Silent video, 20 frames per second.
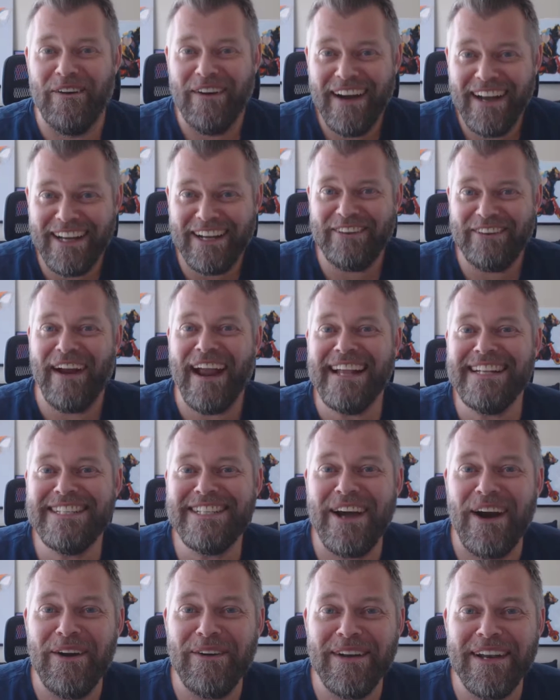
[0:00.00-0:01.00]
a grand
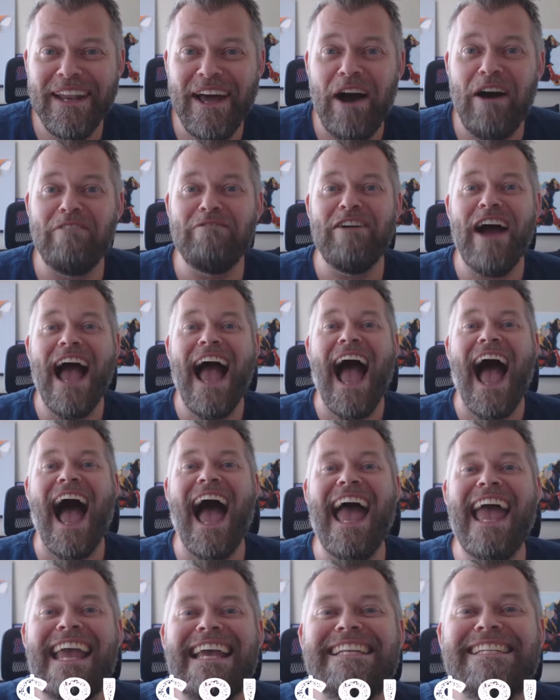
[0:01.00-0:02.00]
total of
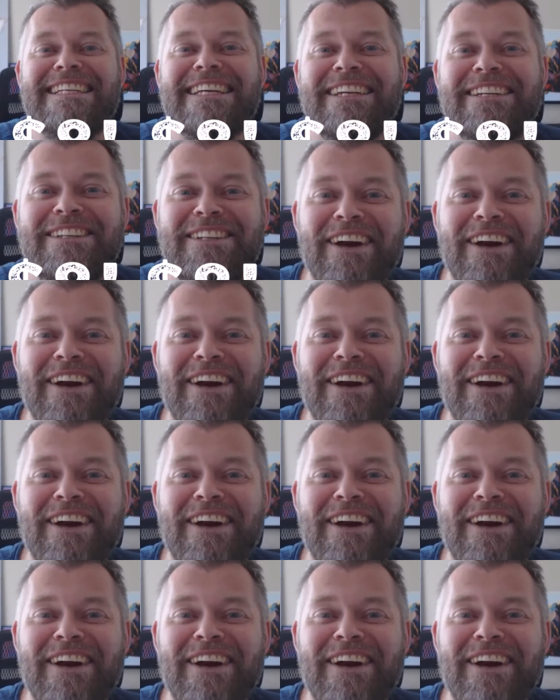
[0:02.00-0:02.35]
$8.